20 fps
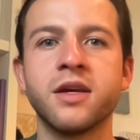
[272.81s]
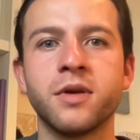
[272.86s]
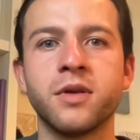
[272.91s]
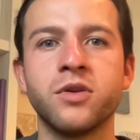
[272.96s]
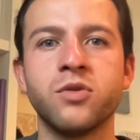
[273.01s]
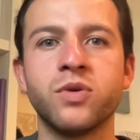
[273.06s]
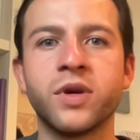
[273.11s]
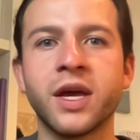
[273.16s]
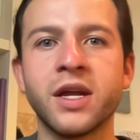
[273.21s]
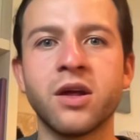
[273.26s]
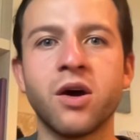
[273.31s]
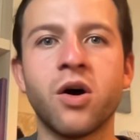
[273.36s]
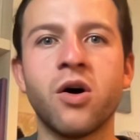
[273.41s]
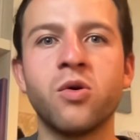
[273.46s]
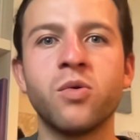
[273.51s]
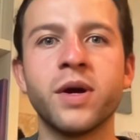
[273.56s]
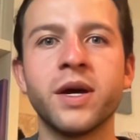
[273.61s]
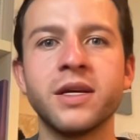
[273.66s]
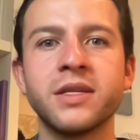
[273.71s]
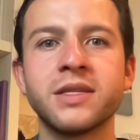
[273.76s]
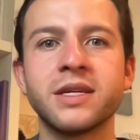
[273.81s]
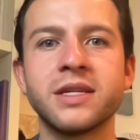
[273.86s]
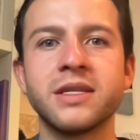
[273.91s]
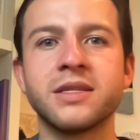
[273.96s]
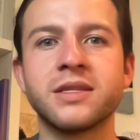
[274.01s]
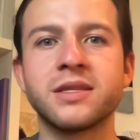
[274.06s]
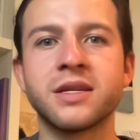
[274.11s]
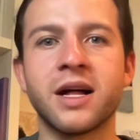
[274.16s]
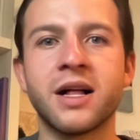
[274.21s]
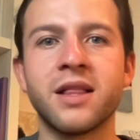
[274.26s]
You can always
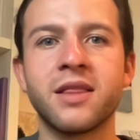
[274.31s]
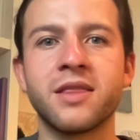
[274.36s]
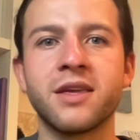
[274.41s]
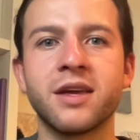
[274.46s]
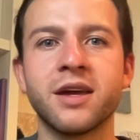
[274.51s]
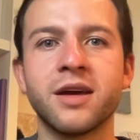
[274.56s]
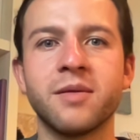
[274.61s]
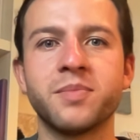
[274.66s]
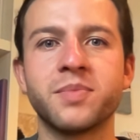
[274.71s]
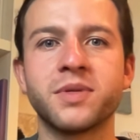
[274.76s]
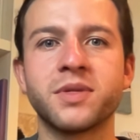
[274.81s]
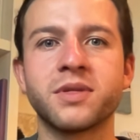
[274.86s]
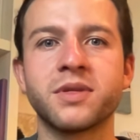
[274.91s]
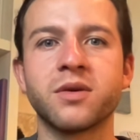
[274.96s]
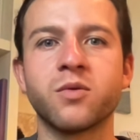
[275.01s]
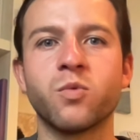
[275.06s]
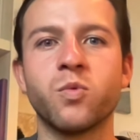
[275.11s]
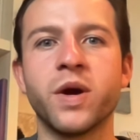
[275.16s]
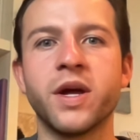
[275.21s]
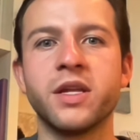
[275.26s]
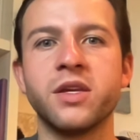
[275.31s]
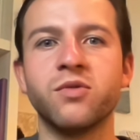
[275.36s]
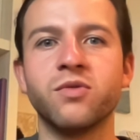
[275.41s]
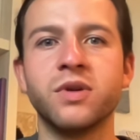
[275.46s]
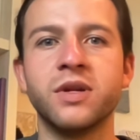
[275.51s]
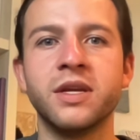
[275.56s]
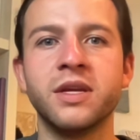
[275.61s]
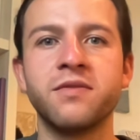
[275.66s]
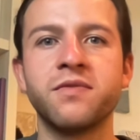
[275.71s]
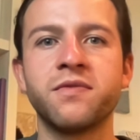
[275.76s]
install the apps when you
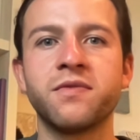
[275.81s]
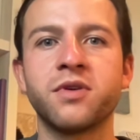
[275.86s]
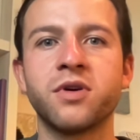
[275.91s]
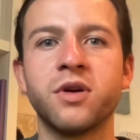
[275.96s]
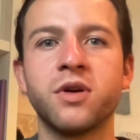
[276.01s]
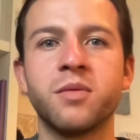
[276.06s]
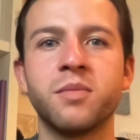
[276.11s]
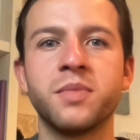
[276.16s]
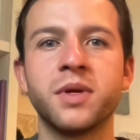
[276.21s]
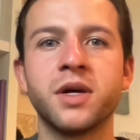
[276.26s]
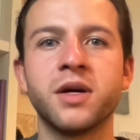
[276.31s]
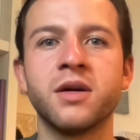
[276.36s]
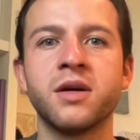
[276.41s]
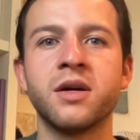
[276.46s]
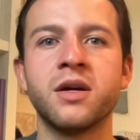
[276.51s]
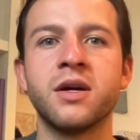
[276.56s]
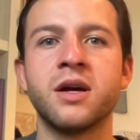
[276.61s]
leave Colombia,